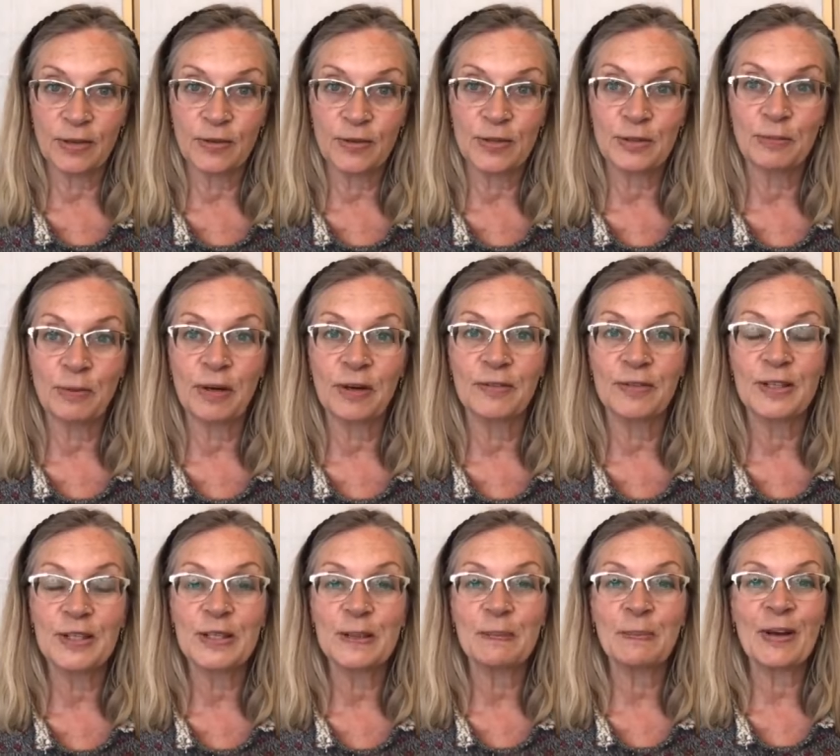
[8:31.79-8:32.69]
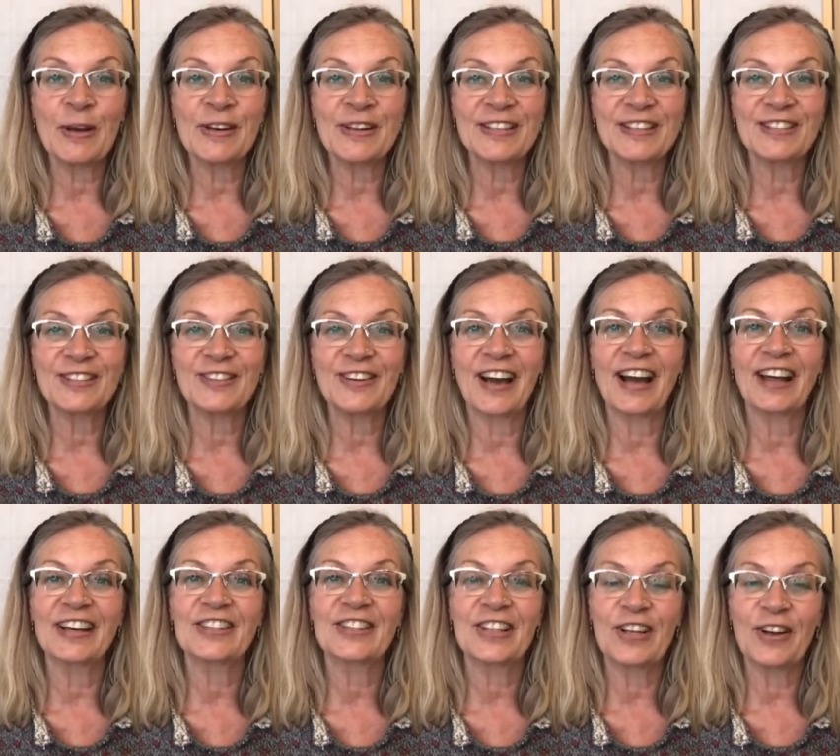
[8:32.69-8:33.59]
who is one of the spirits who
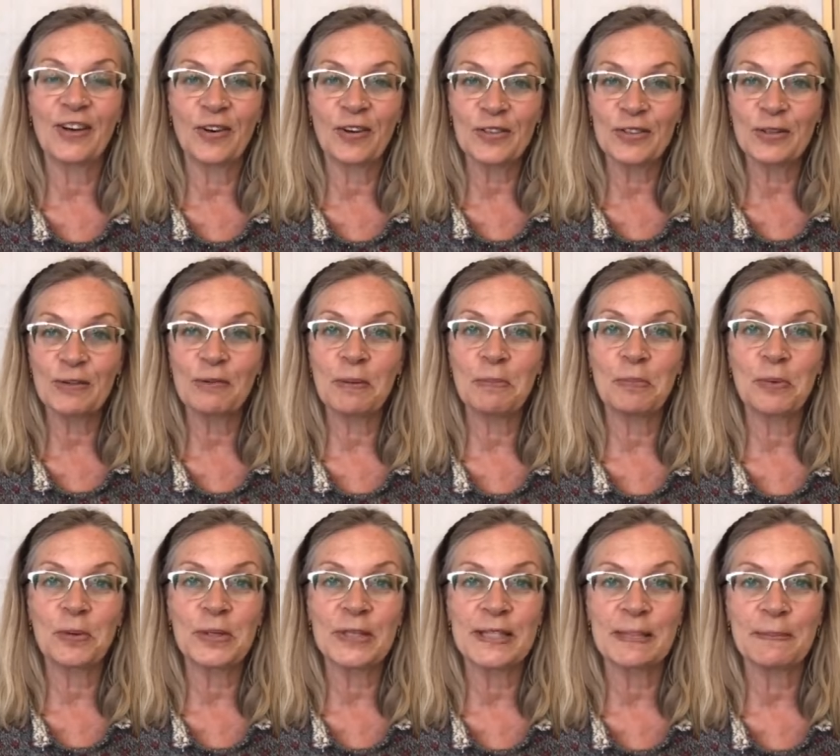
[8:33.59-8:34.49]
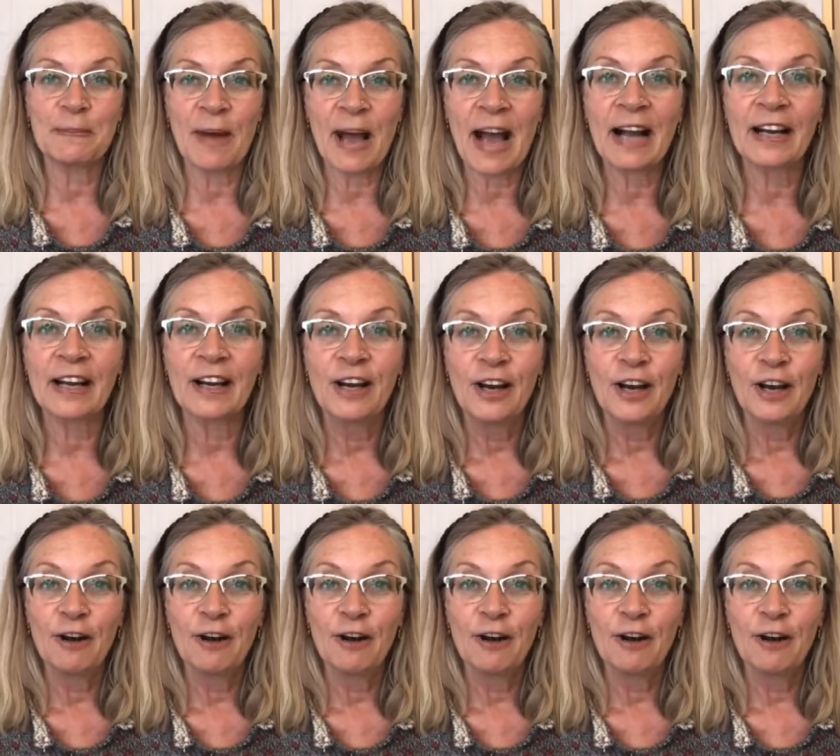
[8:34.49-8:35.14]
actually also reports back